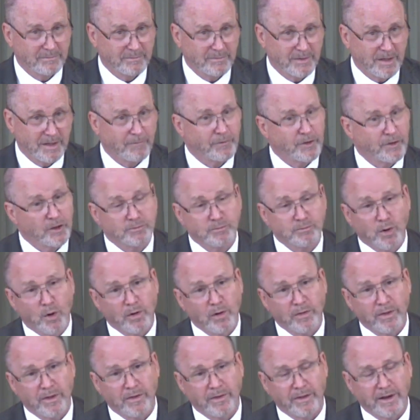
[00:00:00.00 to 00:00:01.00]
if there's more
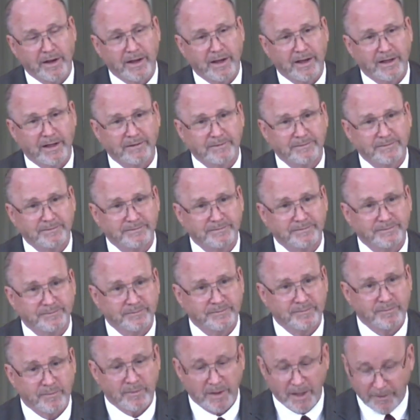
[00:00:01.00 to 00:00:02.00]
than that,
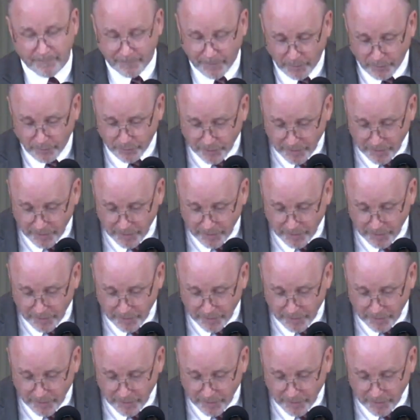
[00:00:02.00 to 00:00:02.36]
if there's